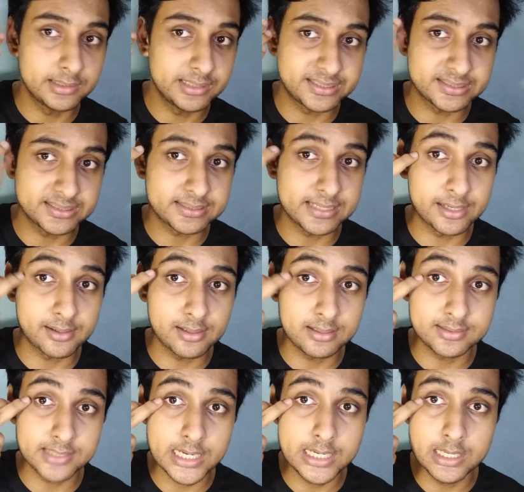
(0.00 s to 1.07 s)
This is
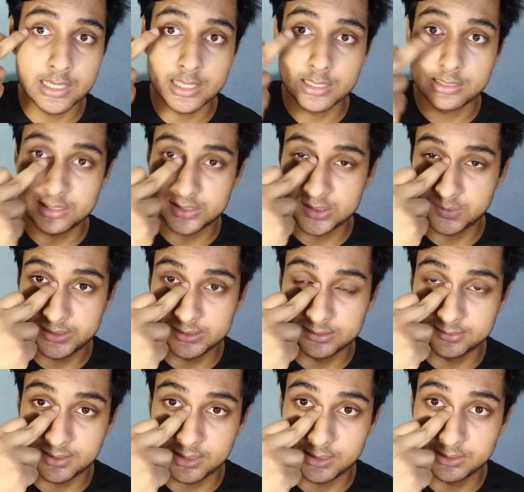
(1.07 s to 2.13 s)
lateral side, this is
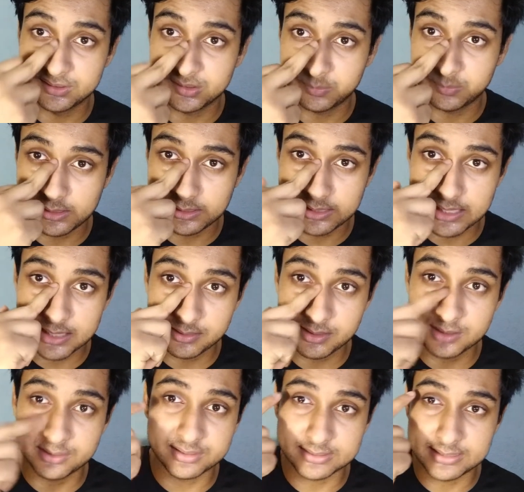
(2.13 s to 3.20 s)
medial side. This is middle
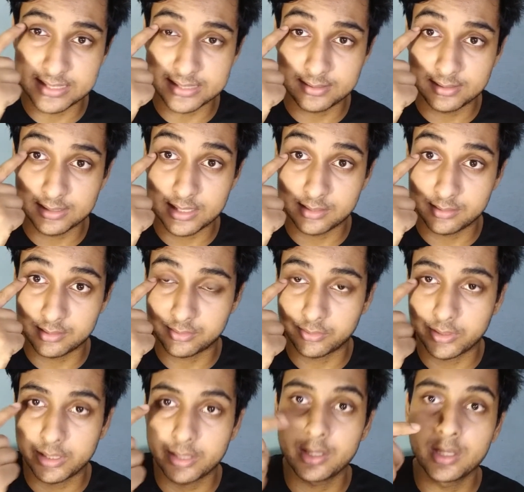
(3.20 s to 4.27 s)
canthus, this is lateral canthus.
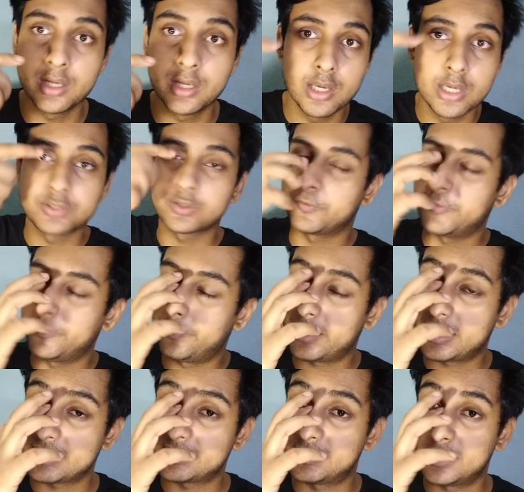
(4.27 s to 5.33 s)
Okay, so if you
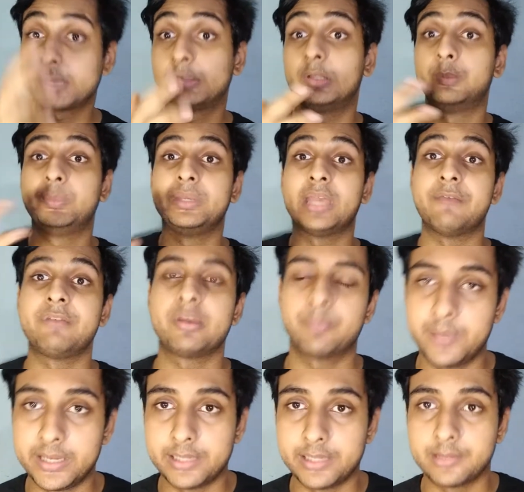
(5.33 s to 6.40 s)
press there, you will be having
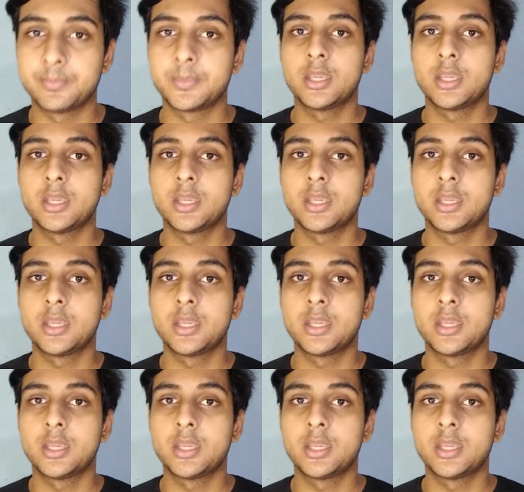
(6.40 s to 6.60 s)
pain.